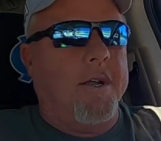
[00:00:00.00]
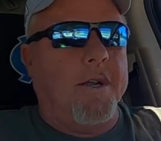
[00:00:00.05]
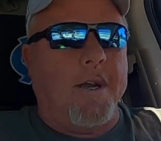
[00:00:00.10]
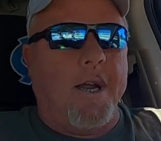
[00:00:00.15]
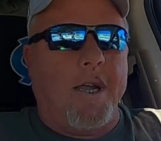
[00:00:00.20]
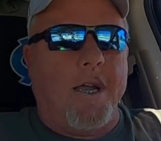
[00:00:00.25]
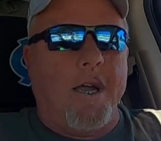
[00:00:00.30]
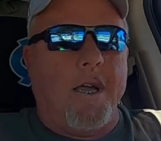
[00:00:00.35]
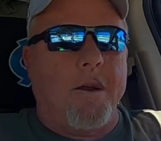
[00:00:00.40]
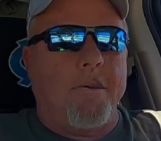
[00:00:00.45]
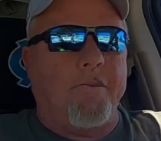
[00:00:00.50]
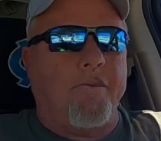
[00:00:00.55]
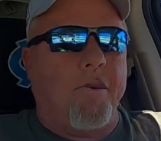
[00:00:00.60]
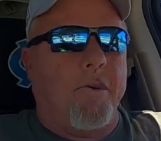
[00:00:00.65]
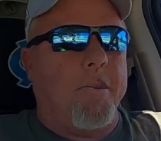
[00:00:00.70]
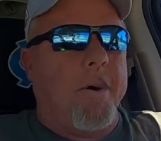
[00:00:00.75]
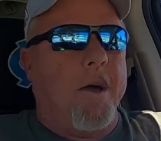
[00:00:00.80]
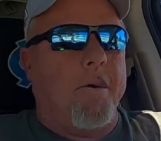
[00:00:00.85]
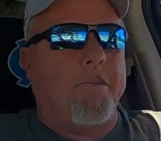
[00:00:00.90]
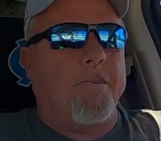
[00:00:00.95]
they get them for
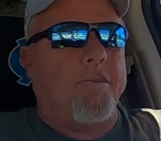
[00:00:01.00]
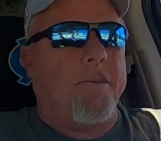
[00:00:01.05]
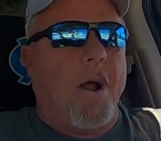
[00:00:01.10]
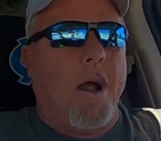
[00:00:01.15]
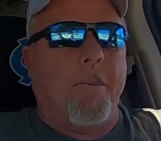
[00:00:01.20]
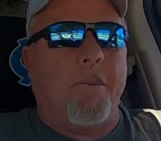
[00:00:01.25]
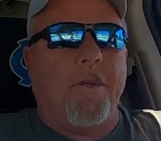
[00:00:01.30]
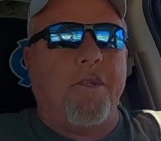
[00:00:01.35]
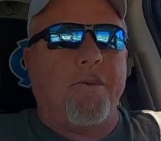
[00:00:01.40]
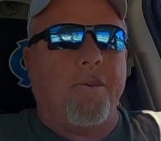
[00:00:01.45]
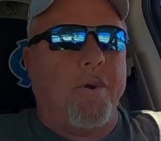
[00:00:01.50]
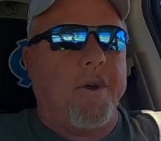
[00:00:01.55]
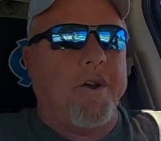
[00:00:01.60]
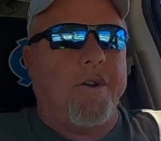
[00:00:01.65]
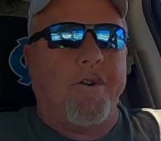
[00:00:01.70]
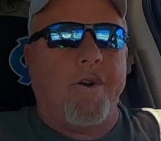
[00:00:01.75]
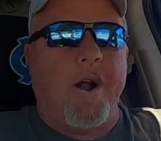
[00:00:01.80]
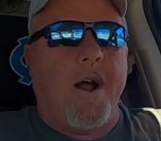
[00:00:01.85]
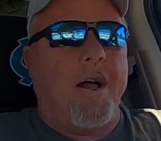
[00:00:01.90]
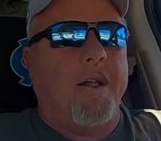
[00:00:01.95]
about probably
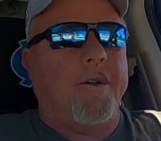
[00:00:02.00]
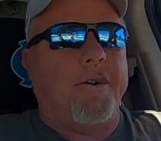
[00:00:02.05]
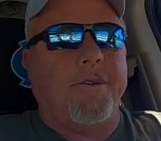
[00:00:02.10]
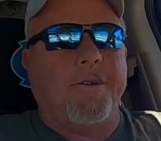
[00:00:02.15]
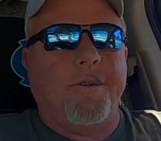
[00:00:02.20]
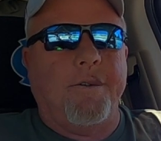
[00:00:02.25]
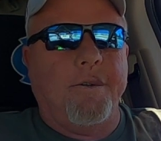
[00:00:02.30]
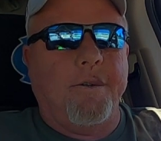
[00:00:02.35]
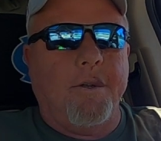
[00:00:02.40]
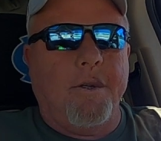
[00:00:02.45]
$300